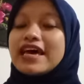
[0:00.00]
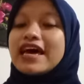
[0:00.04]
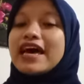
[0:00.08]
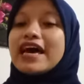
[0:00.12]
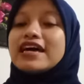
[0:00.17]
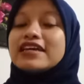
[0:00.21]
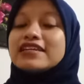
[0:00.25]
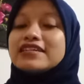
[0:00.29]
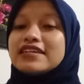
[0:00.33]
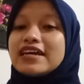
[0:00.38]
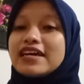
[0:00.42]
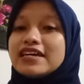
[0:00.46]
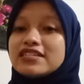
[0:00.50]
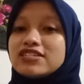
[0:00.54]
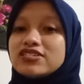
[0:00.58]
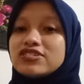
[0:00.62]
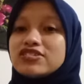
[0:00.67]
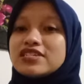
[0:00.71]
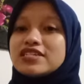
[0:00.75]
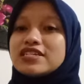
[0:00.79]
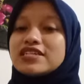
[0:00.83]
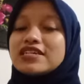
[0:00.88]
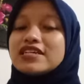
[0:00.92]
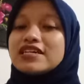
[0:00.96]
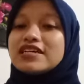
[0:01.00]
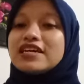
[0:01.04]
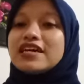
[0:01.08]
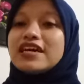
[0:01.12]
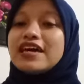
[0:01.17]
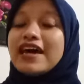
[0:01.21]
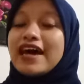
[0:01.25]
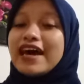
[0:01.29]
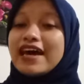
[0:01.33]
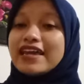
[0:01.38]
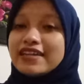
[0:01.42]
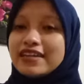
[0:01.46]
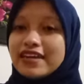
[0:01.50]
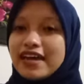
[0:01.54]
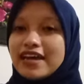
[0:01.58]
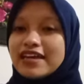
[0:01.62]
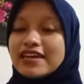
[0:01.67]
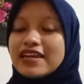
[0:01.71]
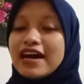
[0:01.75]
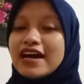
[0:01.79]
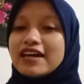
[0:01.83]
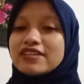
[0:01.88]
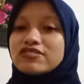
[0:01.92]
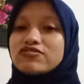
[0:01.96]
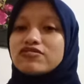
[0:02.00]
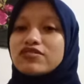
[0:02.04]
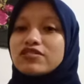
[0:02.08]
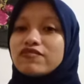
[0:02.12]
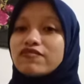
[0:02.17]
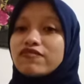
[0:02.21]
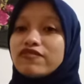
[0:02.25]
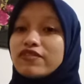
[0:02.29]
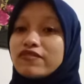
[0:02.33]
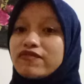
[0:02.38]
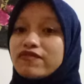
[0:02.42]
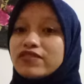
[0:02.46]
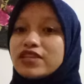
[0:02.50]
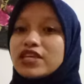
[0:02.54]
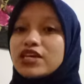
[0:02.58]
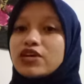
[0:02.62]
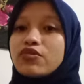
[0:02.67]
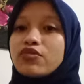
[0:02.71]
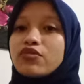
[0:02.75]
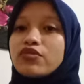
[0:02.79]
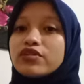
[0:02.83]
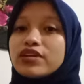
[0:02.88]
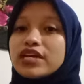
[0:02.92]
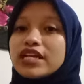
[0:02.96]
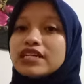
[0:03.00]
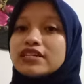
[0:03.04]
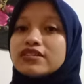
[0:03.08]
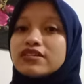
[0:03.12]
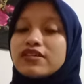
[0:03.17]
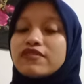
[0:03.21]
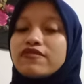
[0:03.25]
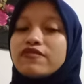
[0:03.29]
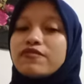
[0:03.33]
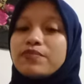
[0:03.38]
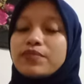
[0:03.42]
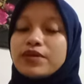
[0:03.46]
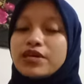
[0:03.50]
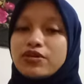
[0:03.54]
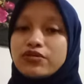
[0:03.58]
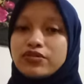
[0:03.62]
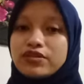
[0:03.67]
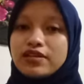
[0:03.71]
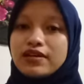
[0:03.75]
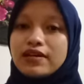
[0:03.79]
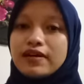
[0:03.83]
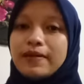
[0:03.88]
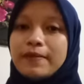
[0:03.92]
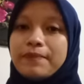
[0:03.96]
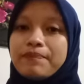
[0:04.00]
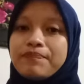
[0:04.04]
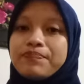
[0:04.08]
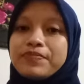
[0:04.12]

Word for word: and 90 and 950 coral reef biota.